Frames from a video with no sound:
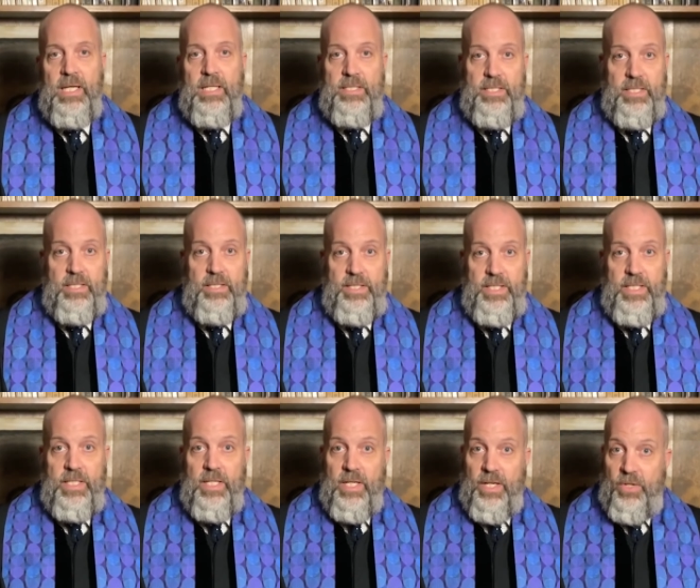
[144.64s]
did
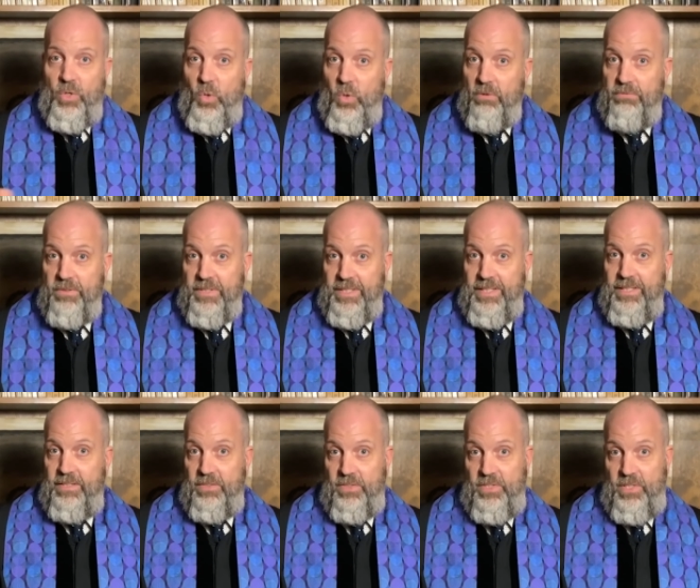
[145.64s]
the equivalent
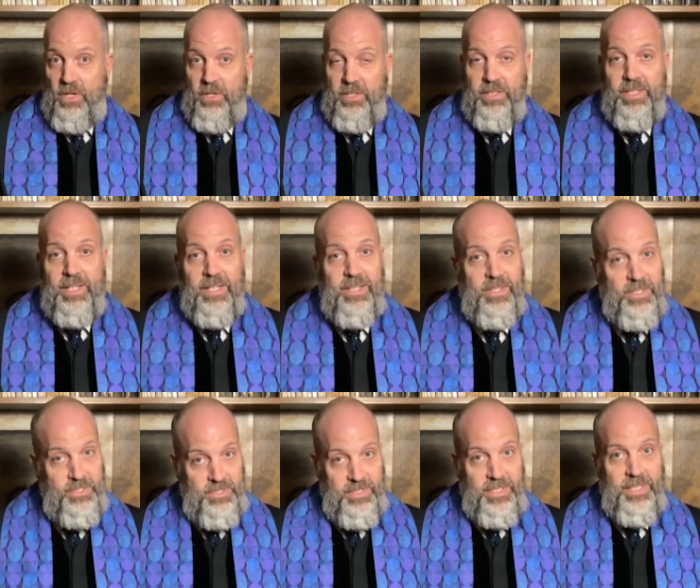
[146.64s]
and started
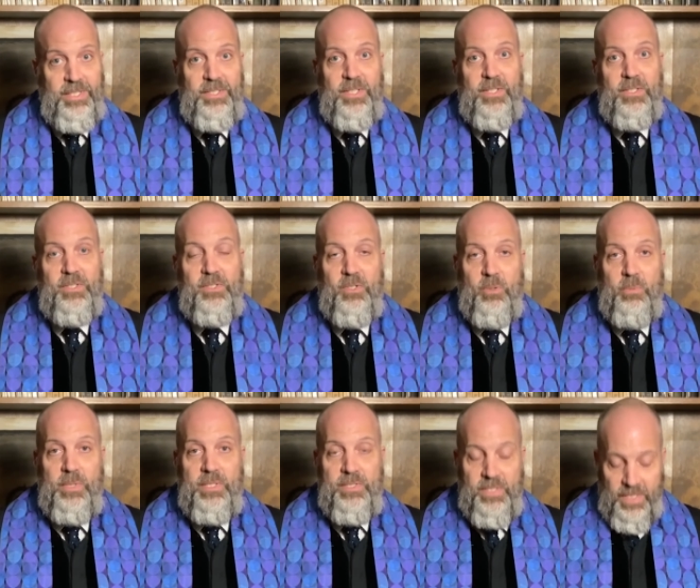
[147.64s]
listening to the
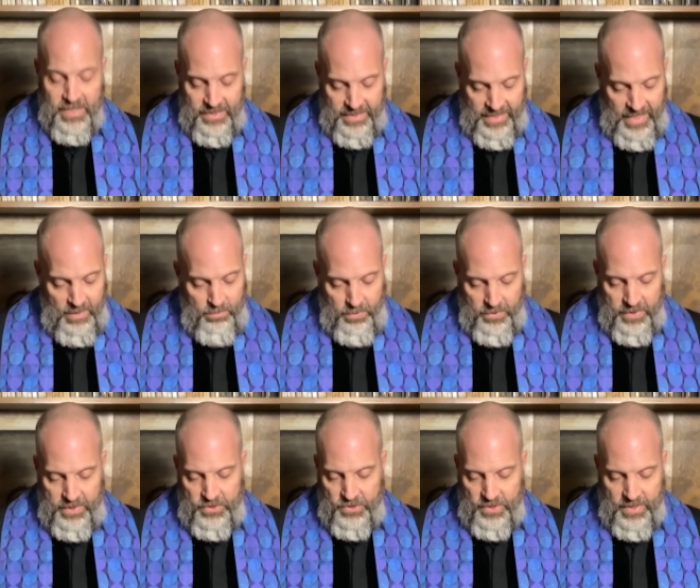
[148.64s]
sermons that I
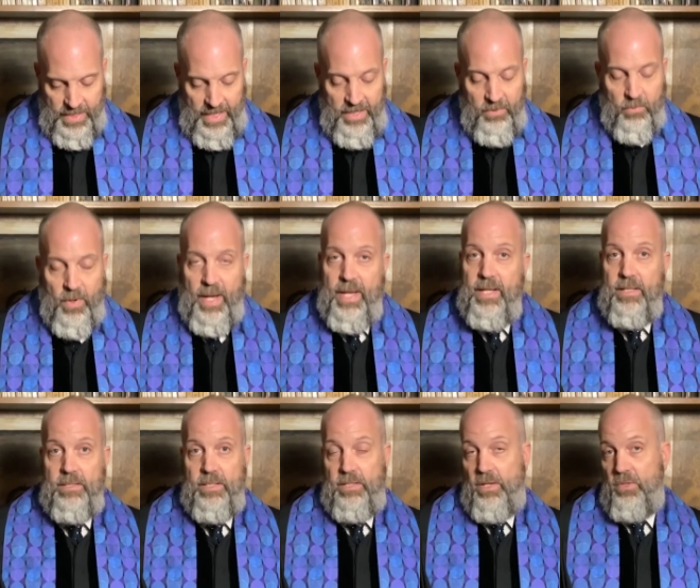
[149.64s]
preach and I write
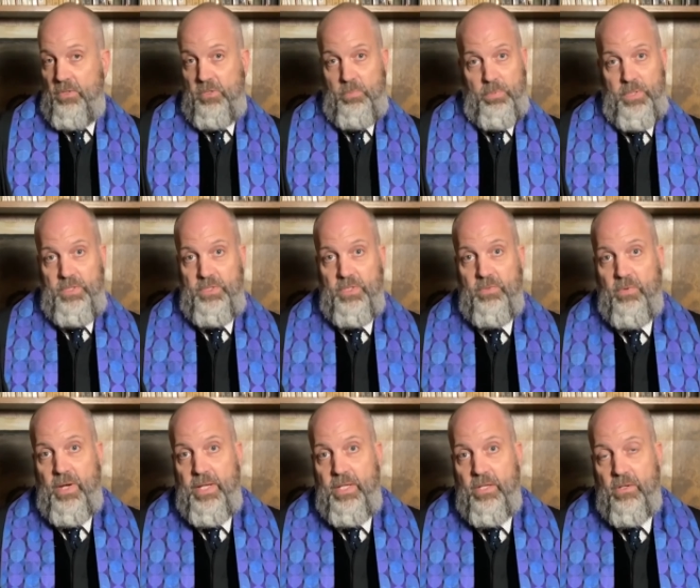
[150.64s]
and that others preach and
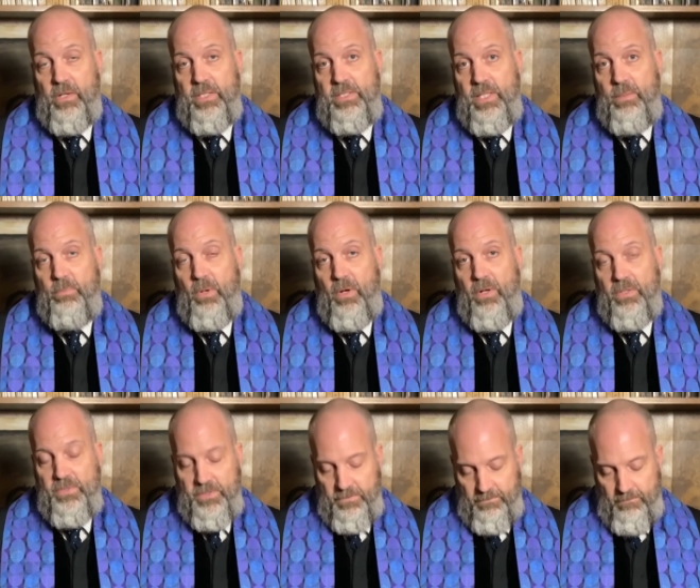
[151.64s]
write here at St.
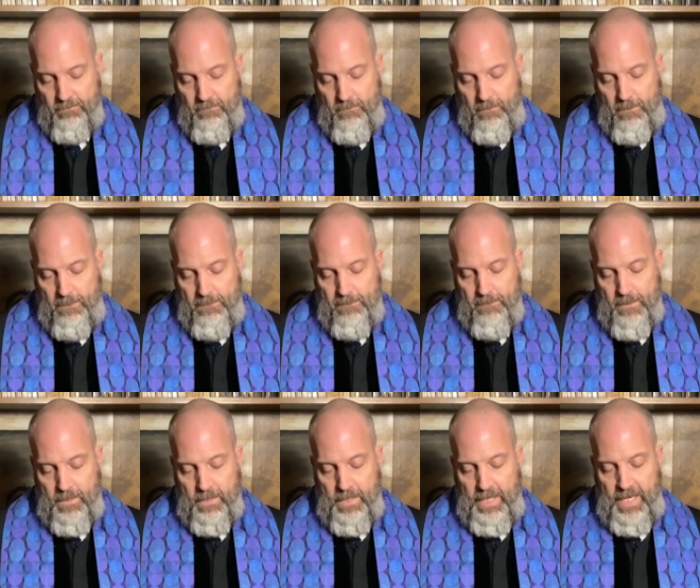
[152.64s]
Paul's.
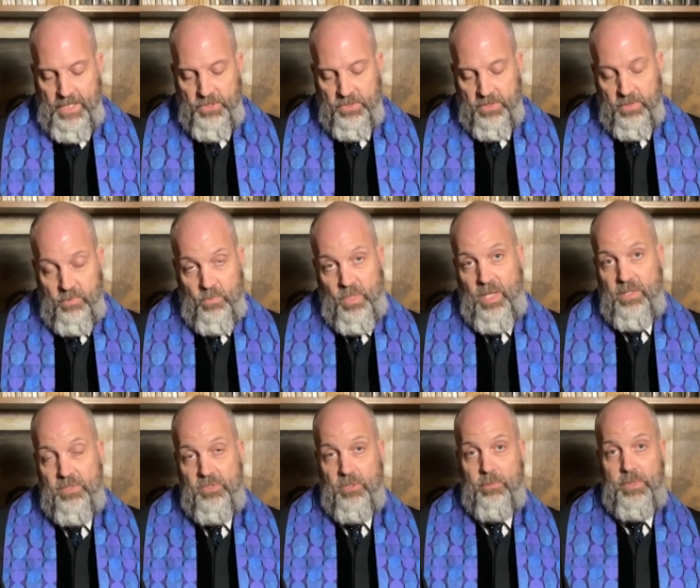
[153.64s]
Actually, one of the
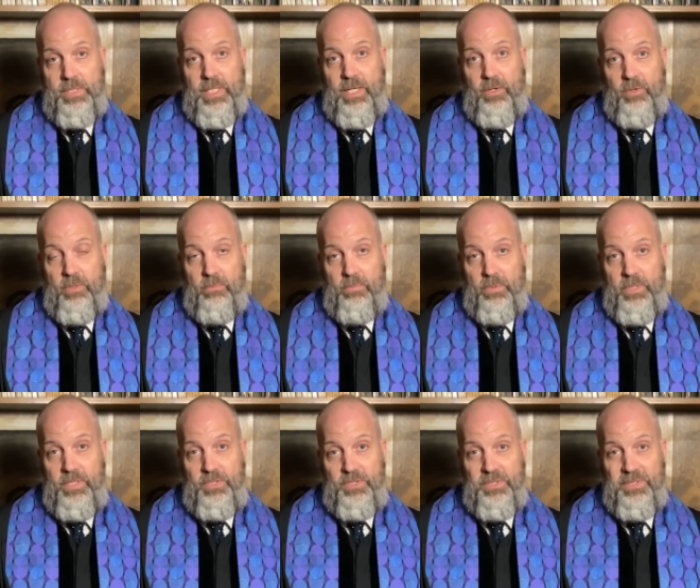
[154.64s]
sermons I heard him
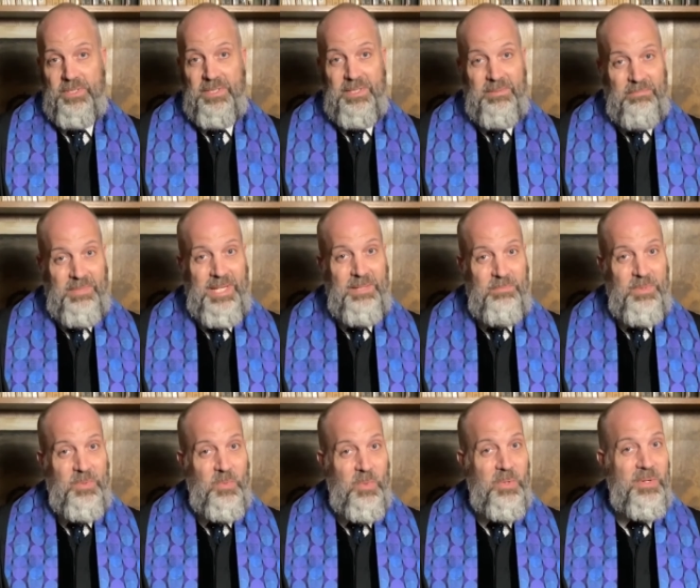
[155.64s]
preach made me
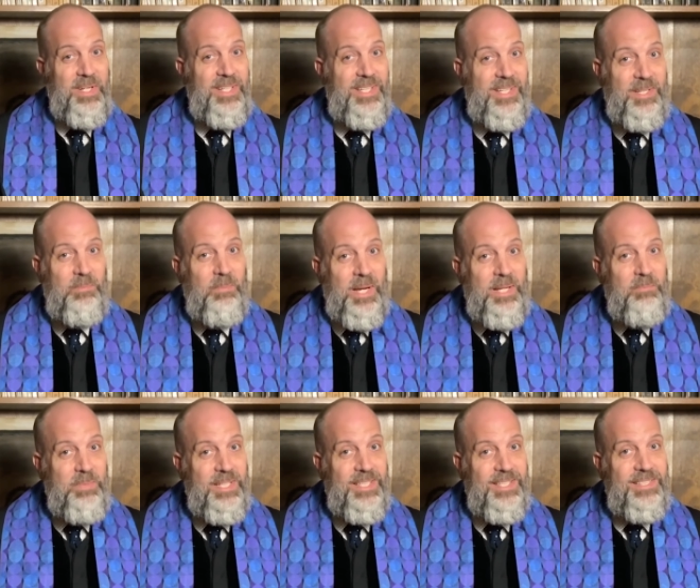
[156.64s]
worry that he might
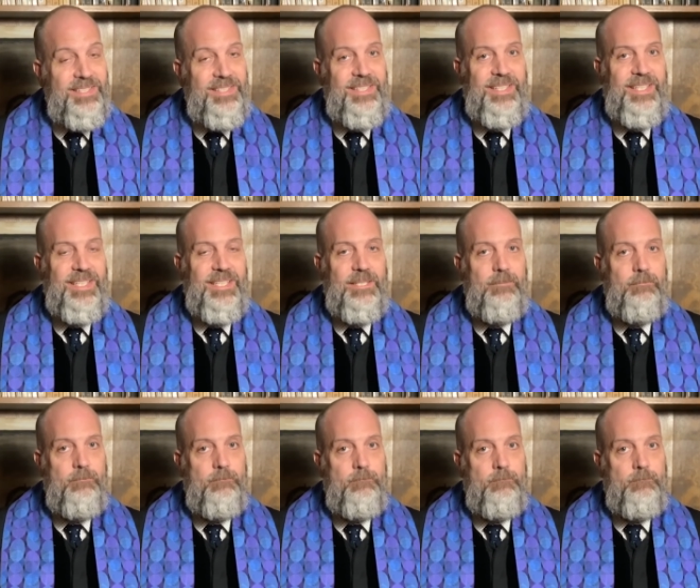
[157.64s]
be listening in.
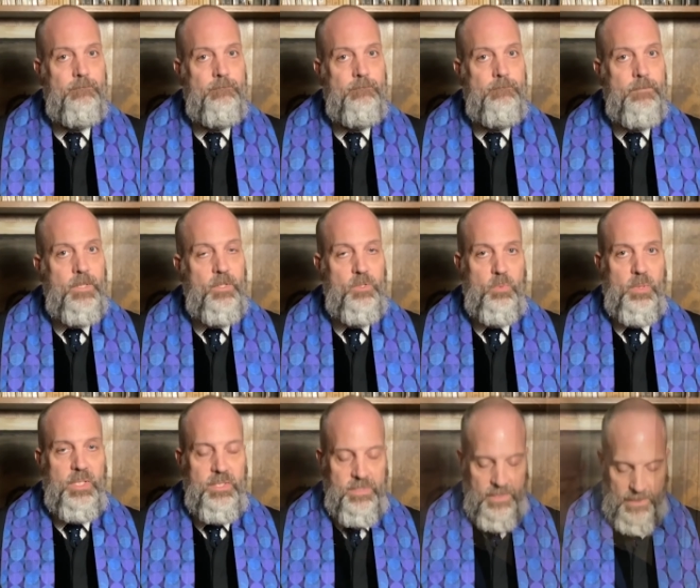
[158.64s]
Here's what
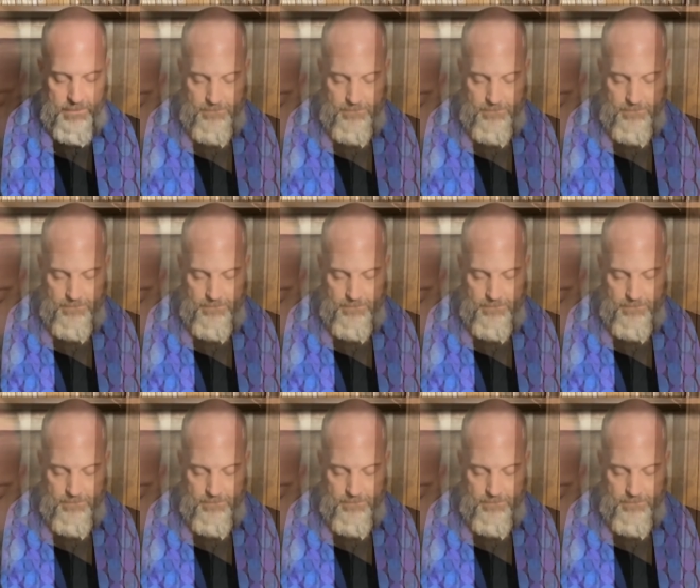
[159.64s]
he said.